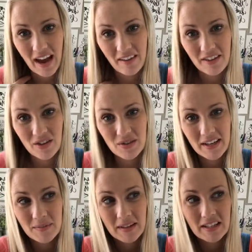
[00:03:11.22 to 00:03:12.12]
having those
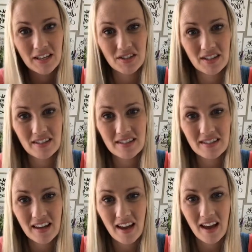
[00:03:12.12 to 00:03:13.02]

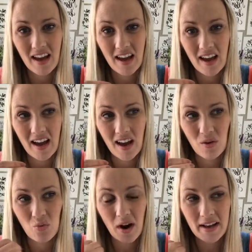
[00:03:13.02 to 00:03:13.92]
expectations
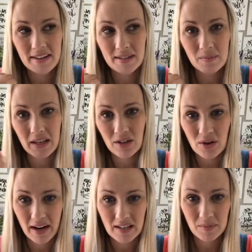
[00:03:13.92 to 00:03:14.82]
was me
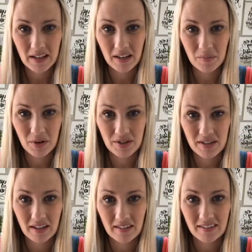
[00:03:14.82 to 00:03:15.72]
trying to be a good
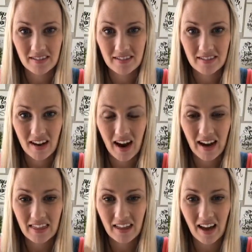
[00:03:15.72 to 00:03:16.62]
person.
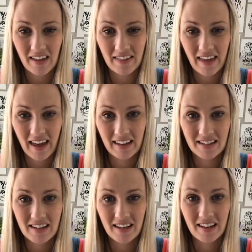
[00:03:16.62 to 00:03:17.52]
I thought
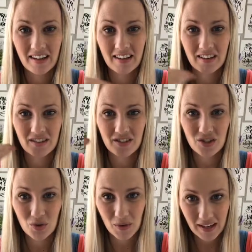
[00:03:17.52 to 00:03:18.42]
that
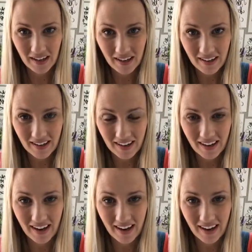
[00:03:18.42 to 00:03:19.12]
doing,